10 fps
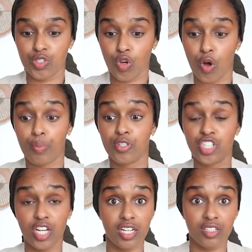top
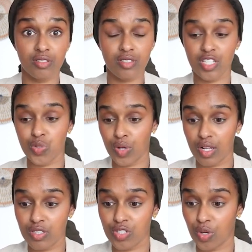journals as
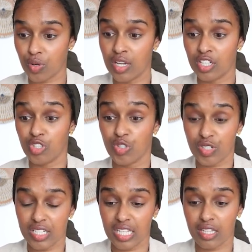well. So
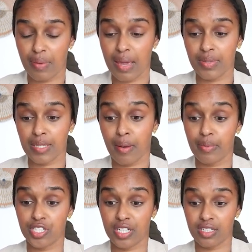usually the papers are
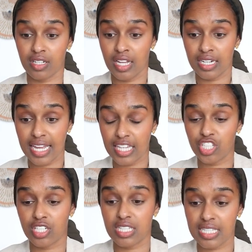published in Nature,